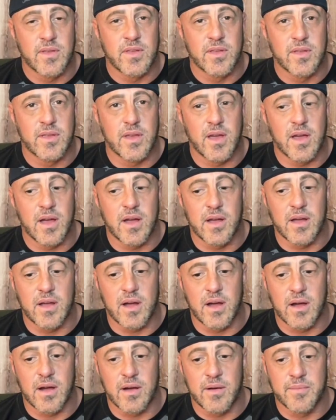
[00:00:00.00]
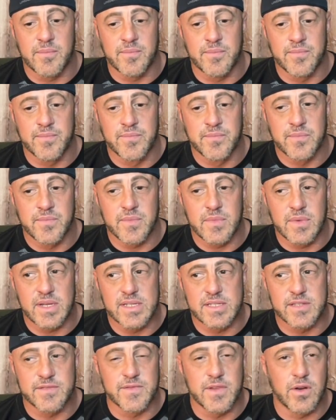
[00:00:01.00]
Yeah. Um,
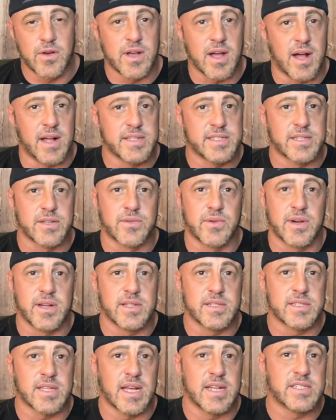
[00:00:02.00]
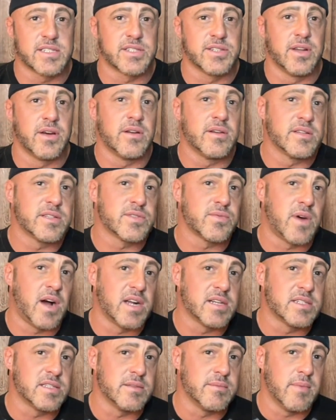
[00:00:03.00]
it's of no consequence. I just noticed
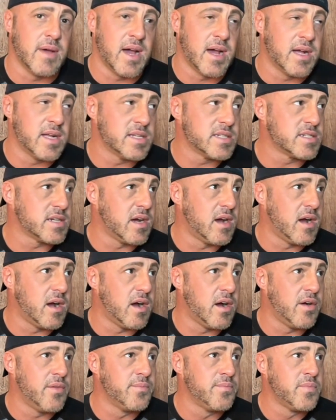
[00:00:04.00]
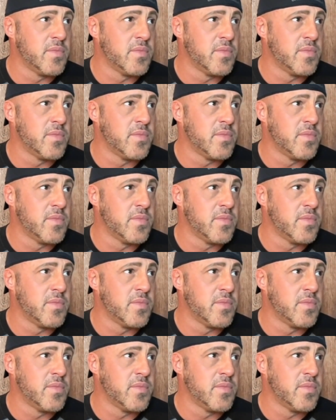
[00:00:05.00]
watching the match, uh,